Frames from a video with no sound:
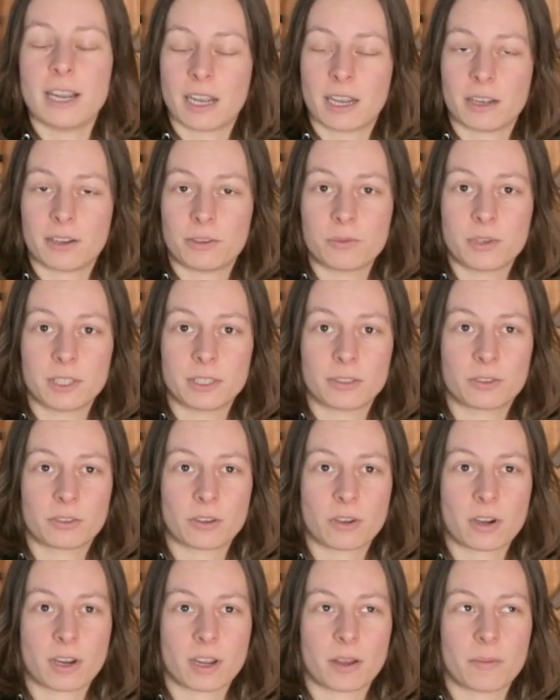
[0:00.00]
I will
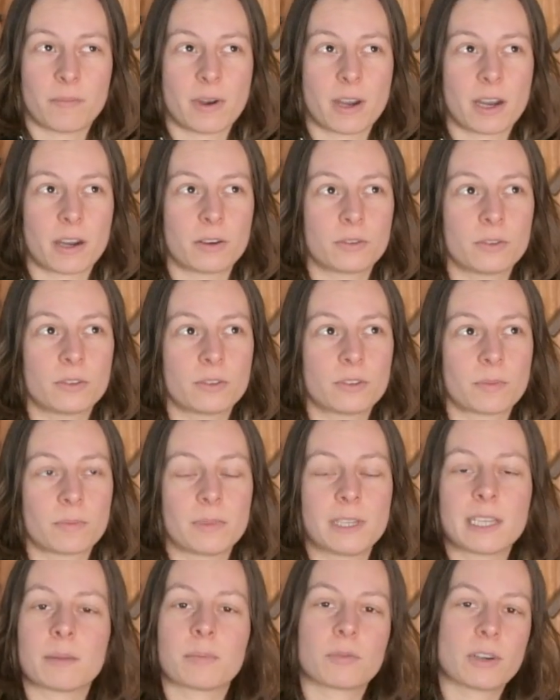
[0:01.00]
talk about some
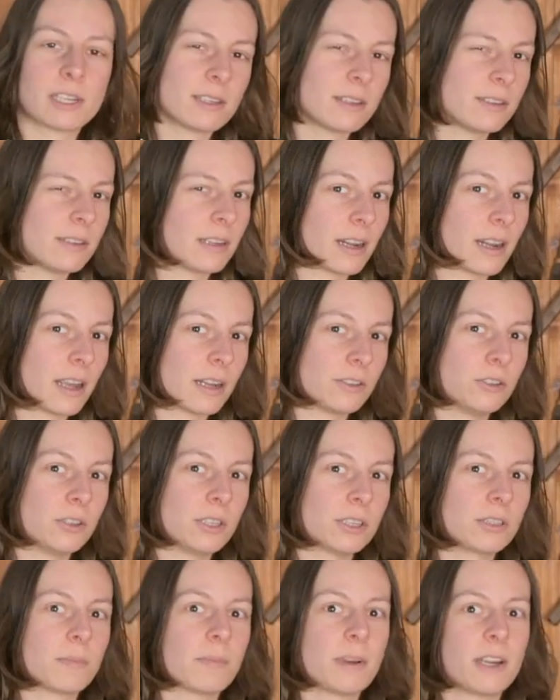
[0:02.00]
little presents I got
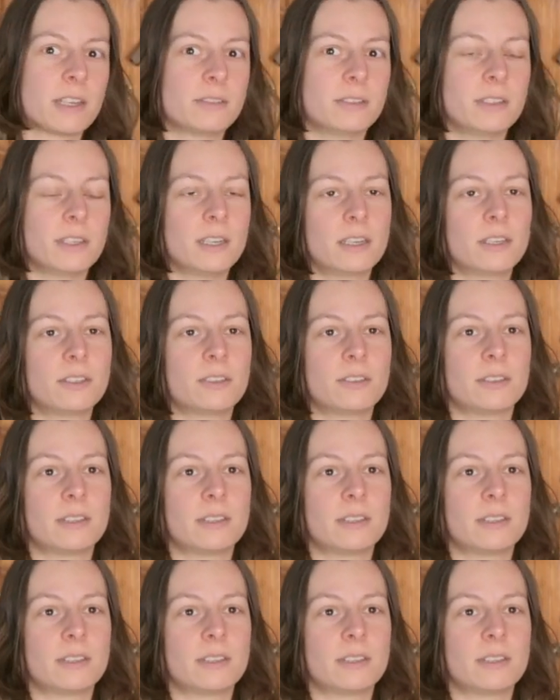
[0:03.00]
during the past years